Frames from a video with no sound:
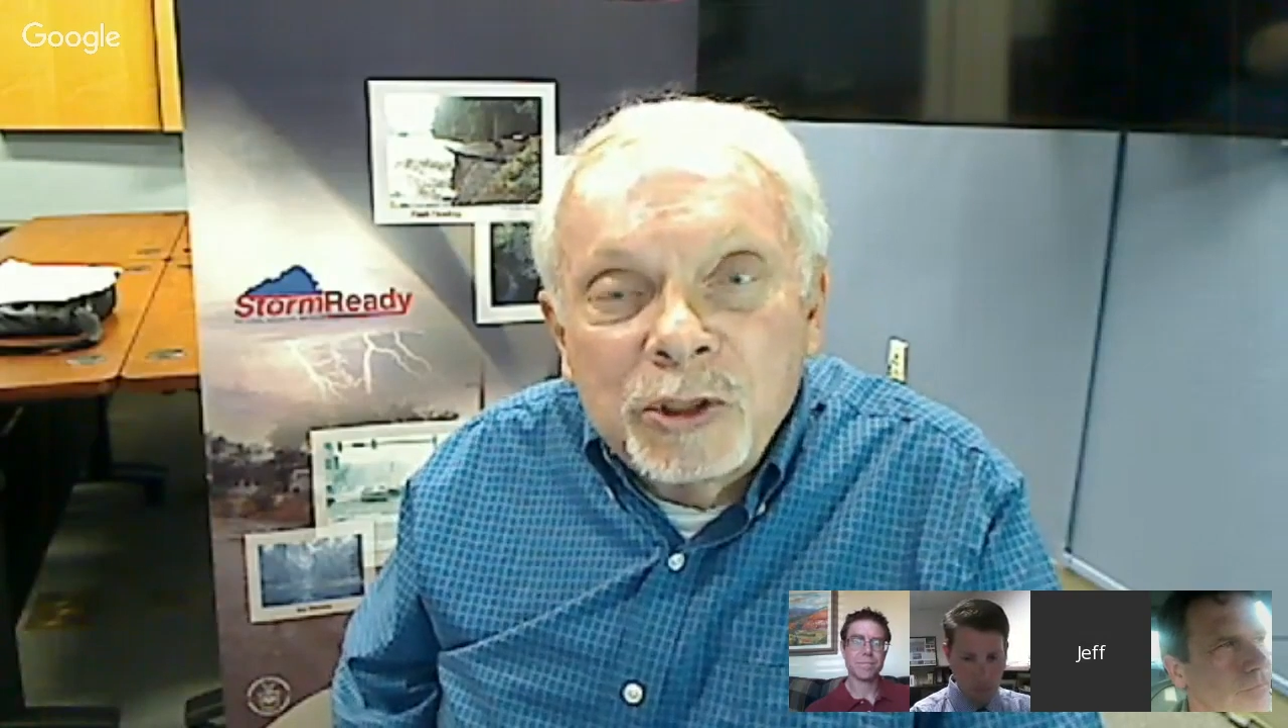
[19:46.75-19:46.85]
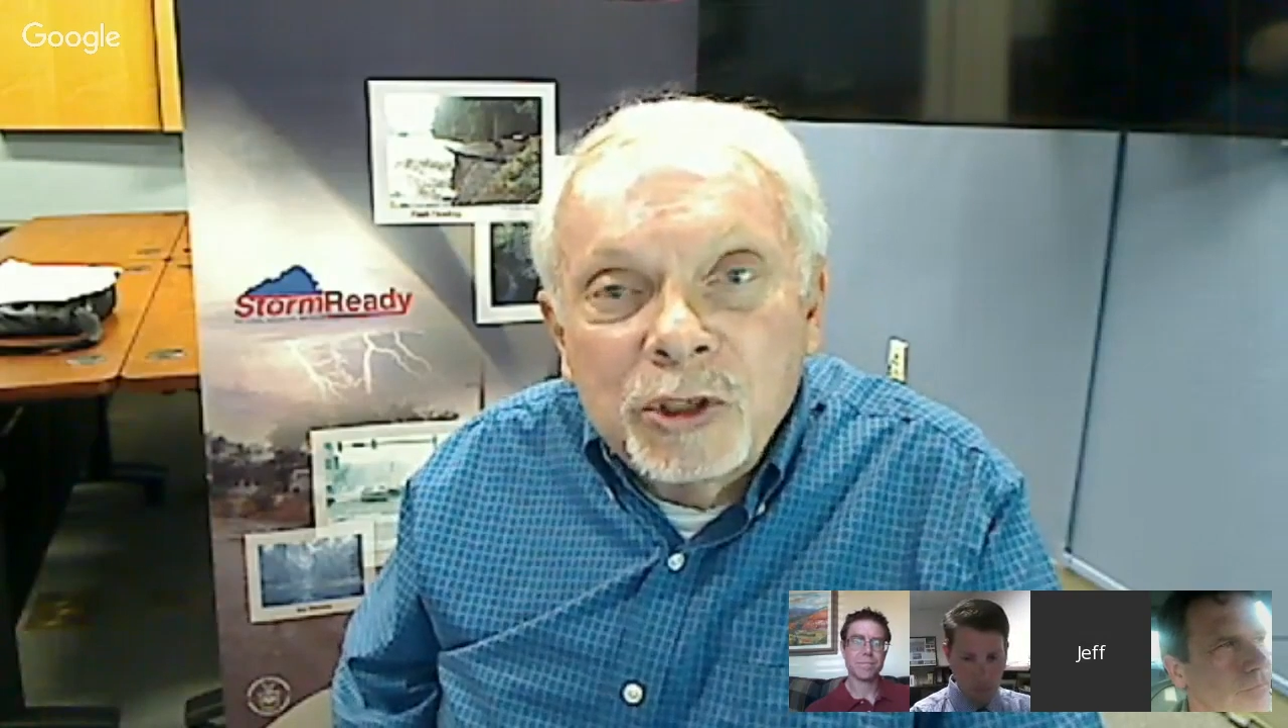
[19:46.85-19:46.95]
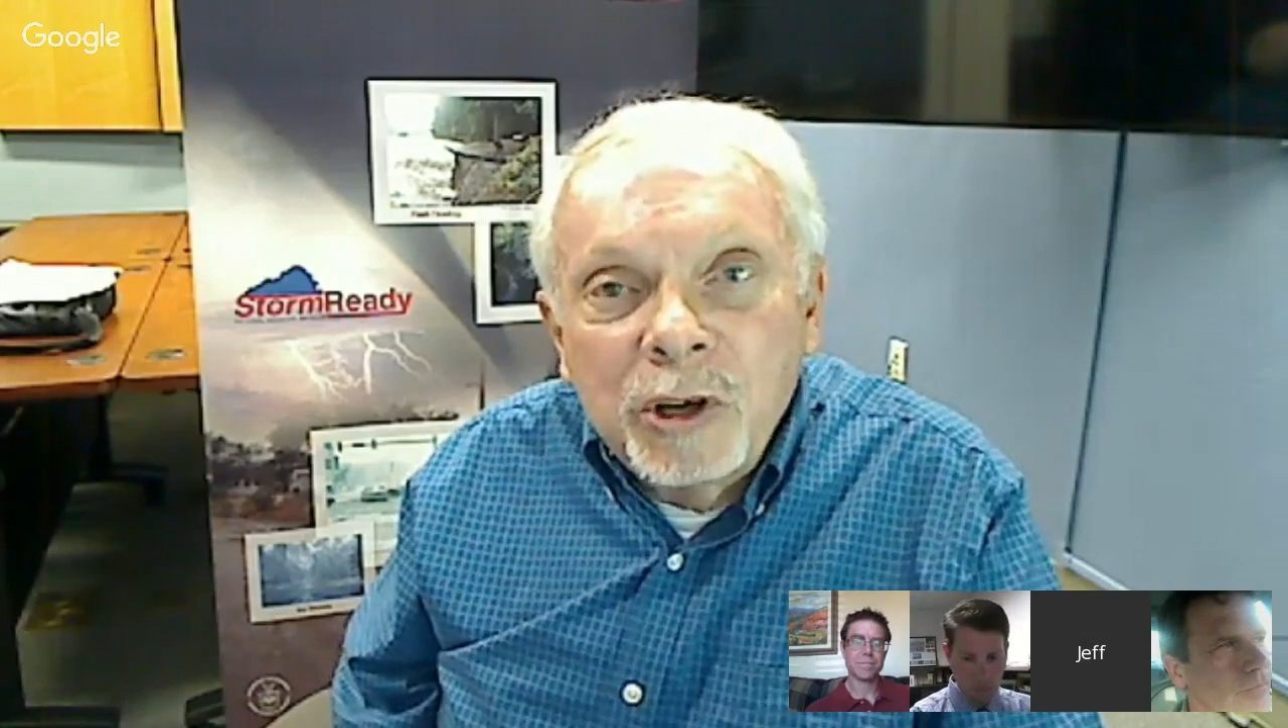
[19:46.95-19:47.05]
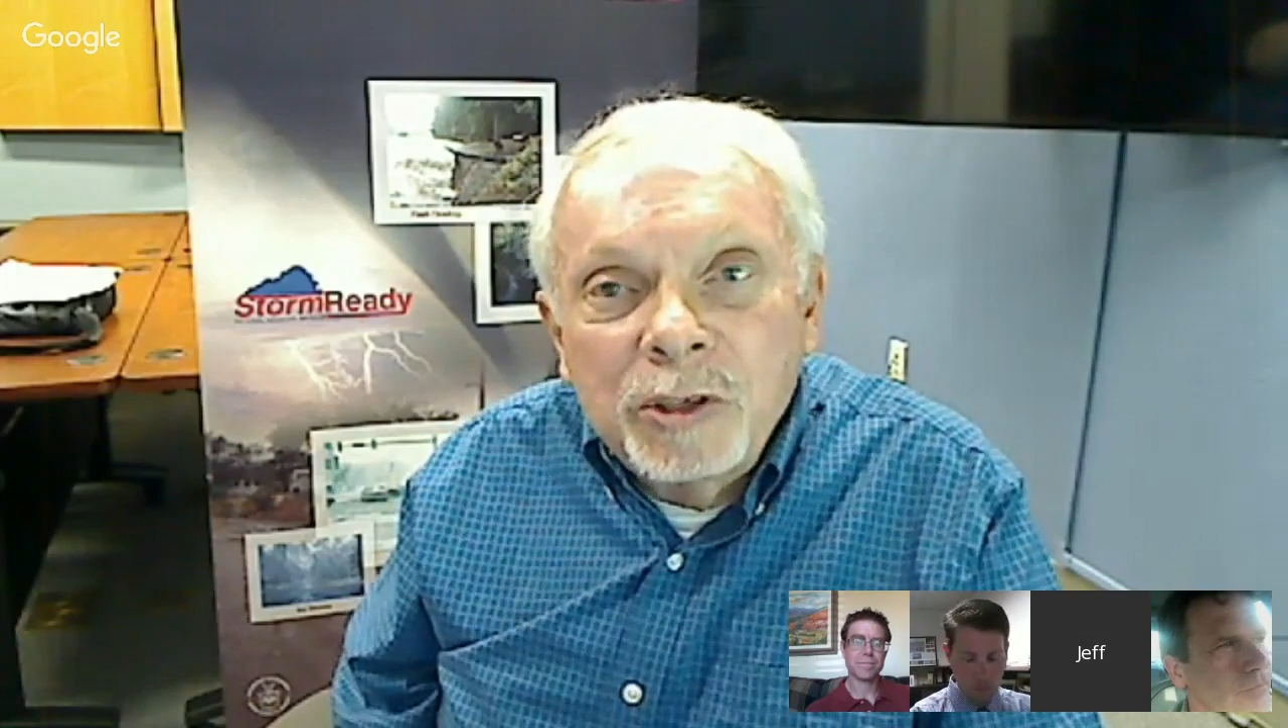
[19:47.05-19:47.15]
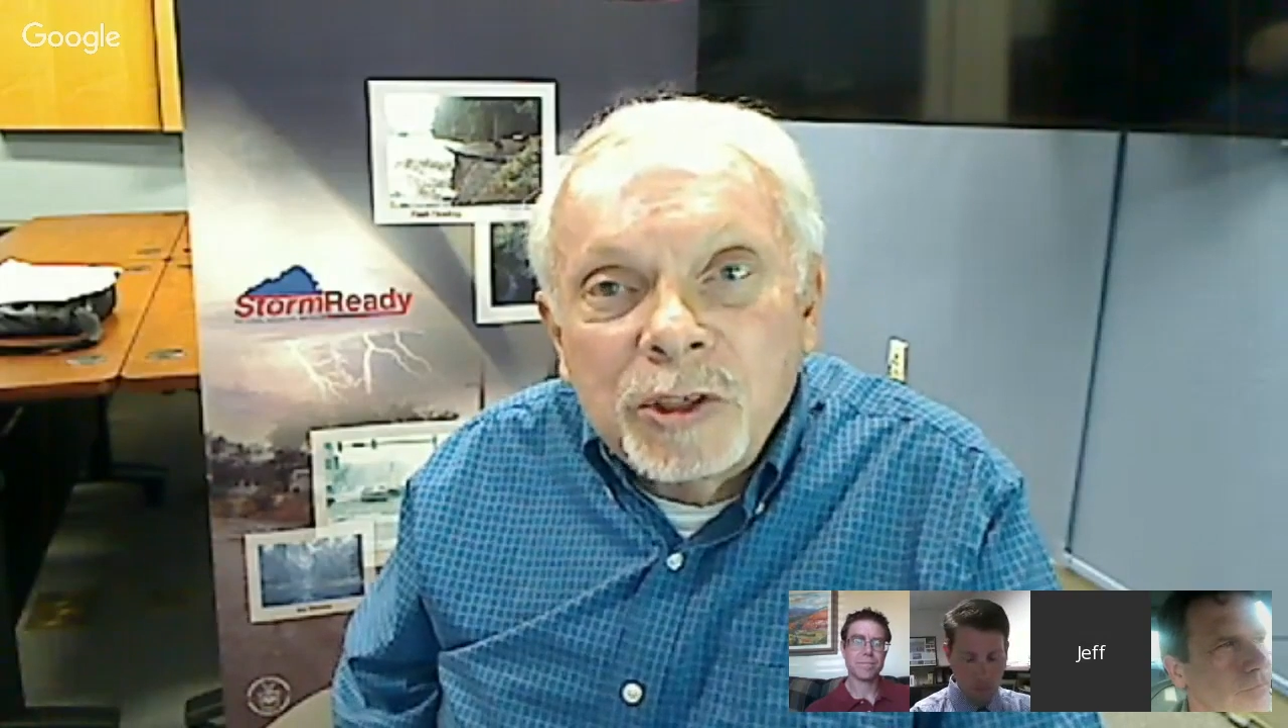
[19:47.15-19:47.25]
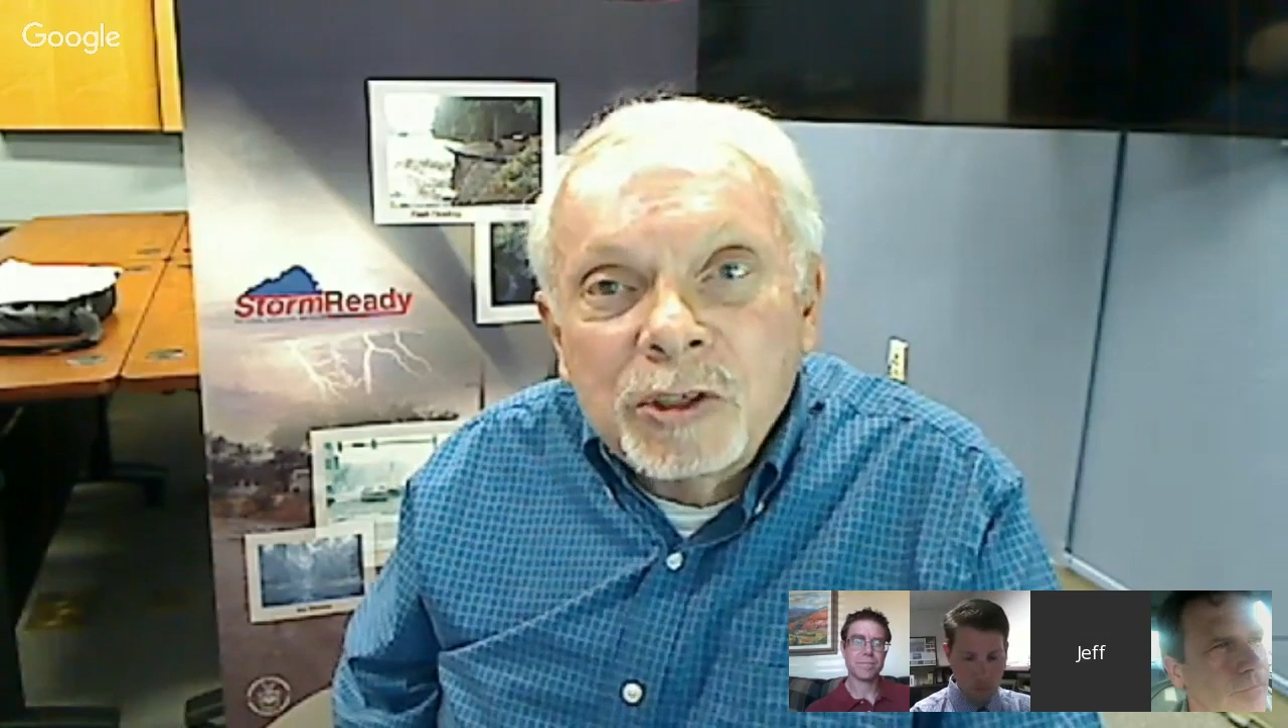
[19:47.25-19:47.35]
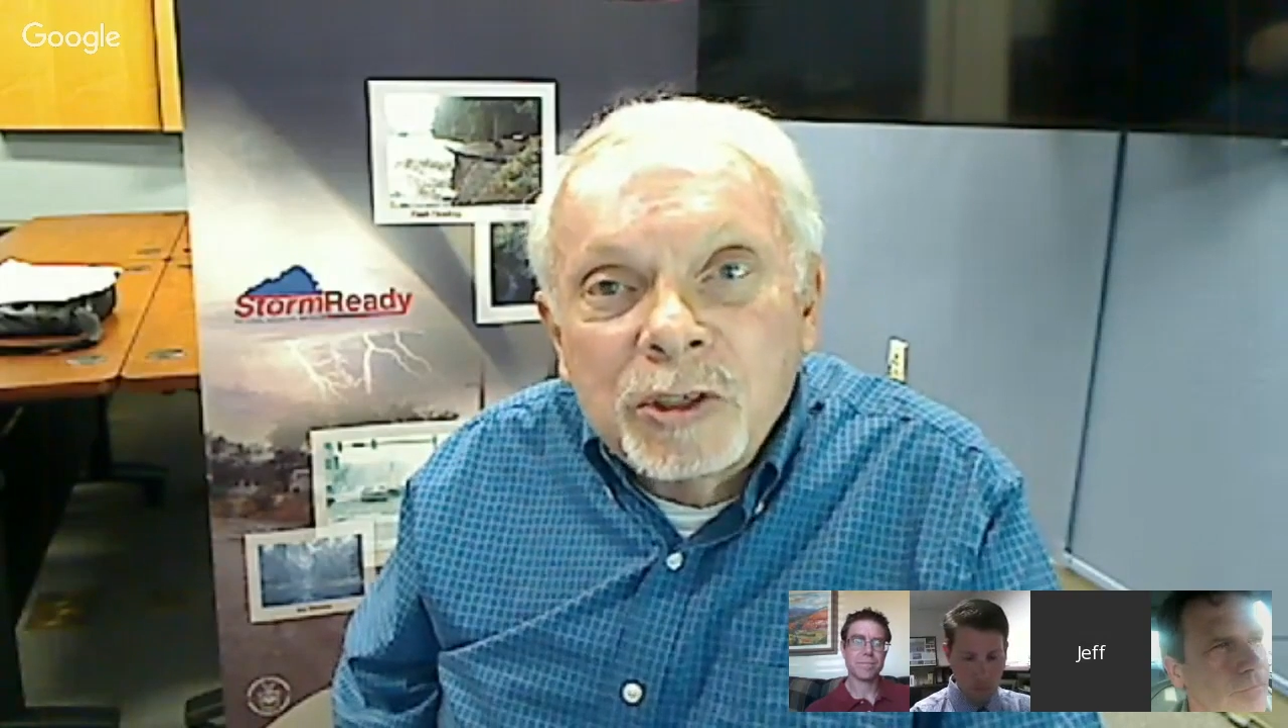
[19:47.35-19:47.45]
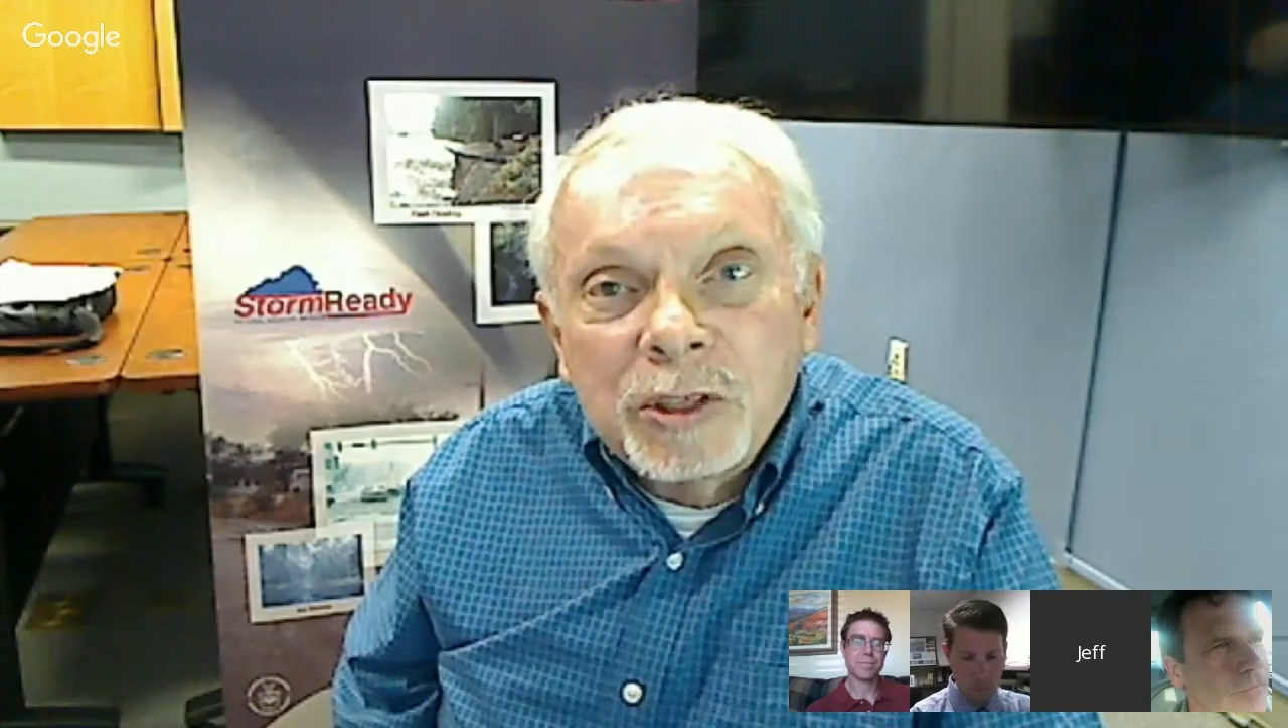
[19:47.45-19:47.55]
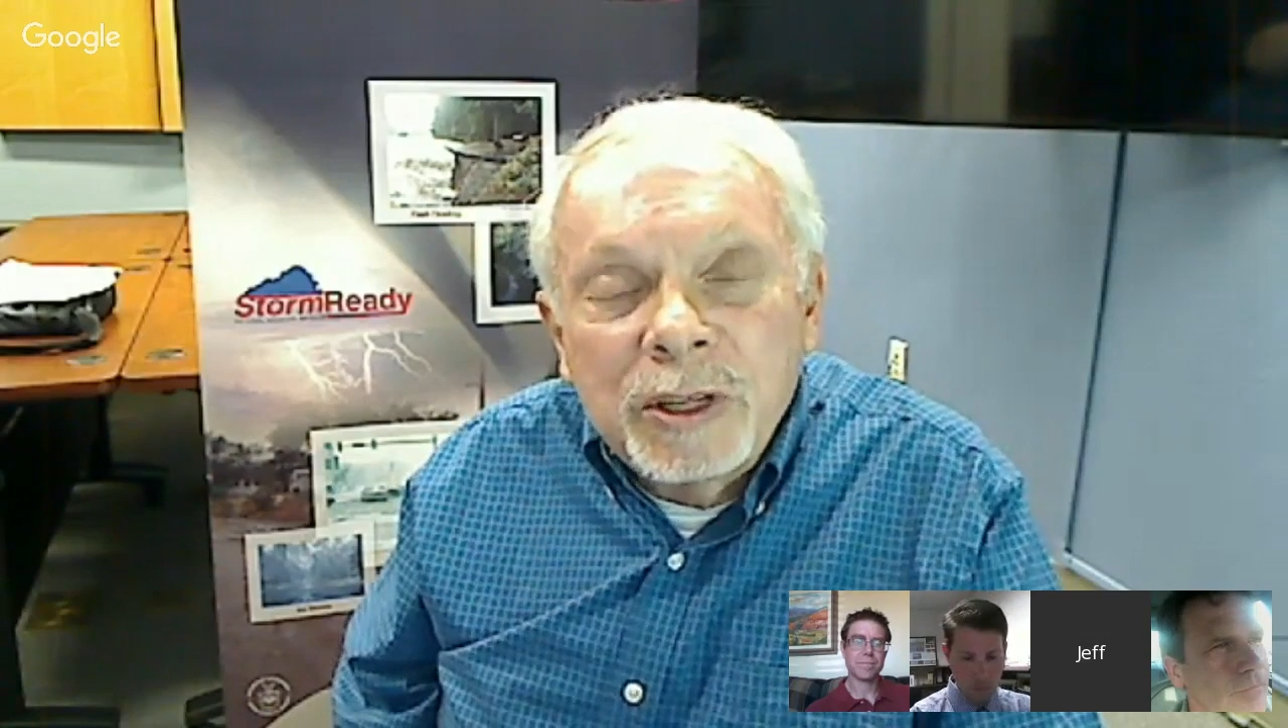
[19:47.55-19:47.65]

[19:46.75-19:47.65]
charges,